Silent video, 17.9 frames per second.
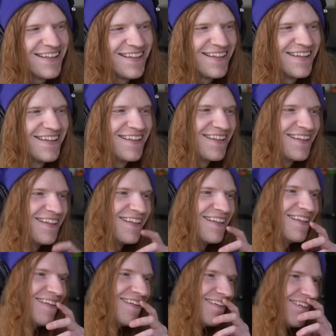
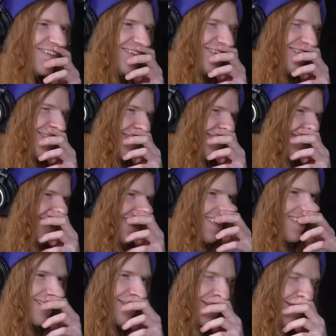
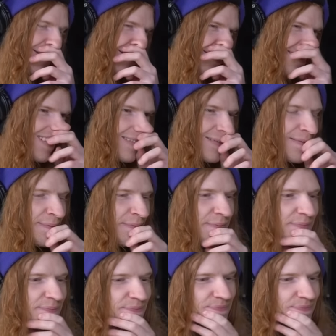(not speaking)